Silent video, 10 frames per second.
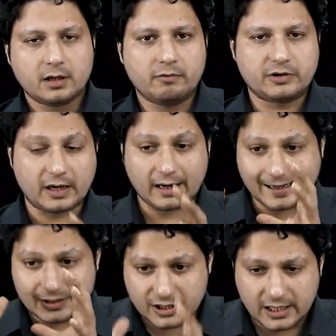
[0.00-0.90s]
which are
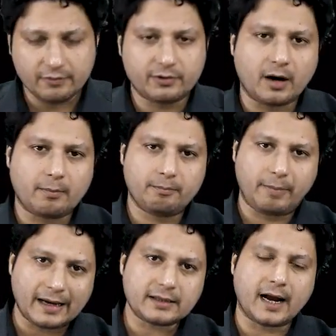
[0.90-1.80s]
achieved
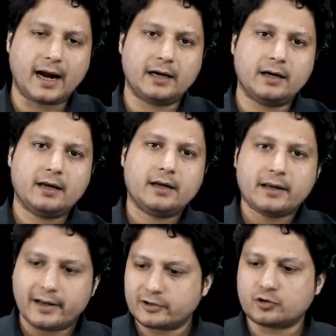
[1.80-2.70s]
by the hand
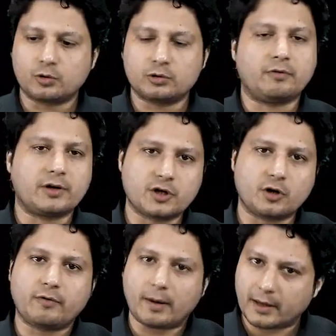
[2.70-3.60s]
is through the function
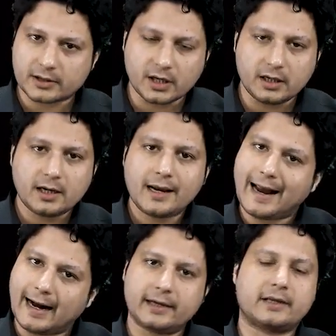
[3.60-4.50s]
of abduction
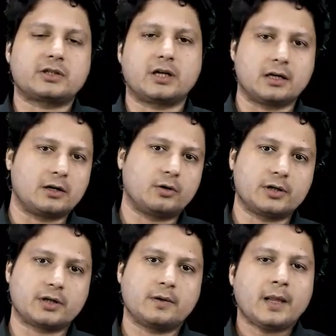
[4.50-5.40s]
and external
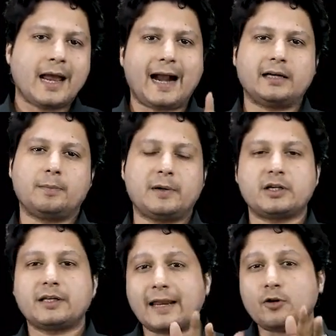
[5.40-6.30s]
rotation. And the
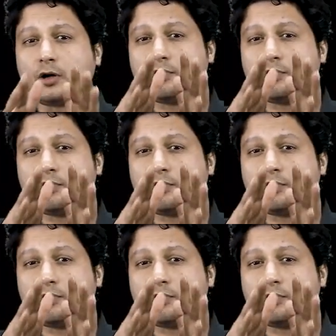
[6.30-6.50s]
patient cannot